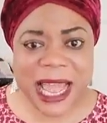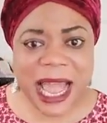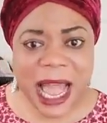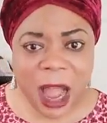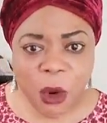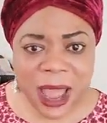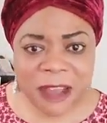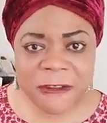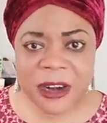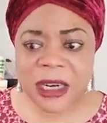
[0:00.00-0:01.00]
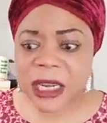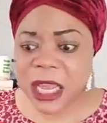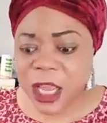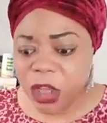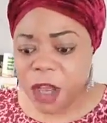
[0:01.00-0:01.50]
However,
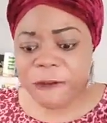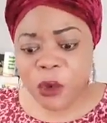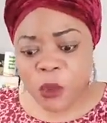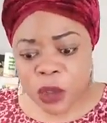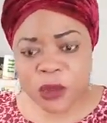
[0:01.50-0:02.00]
if you want to